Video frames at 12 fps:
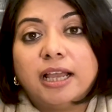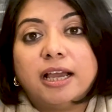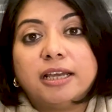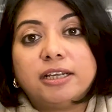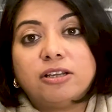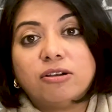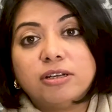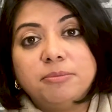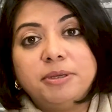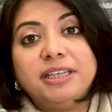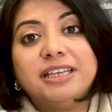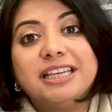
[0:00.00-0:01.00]
Our
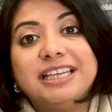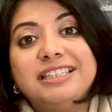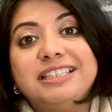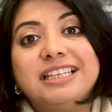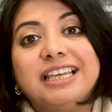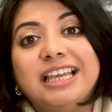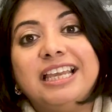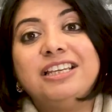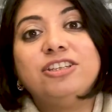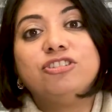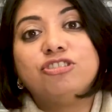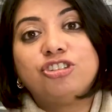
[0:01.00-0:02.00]
economy is
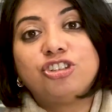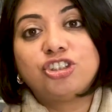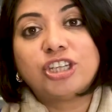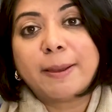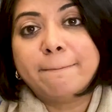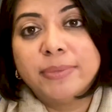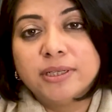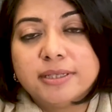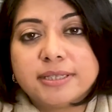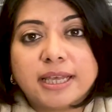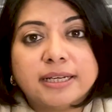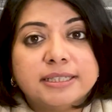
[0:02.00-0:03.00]
in
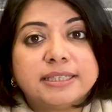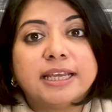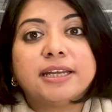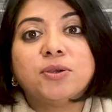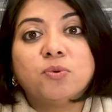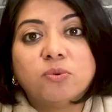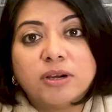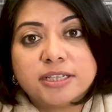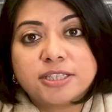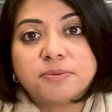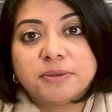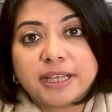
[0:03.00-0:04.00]
shambles and it's getting
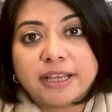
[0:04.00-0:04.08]
worse with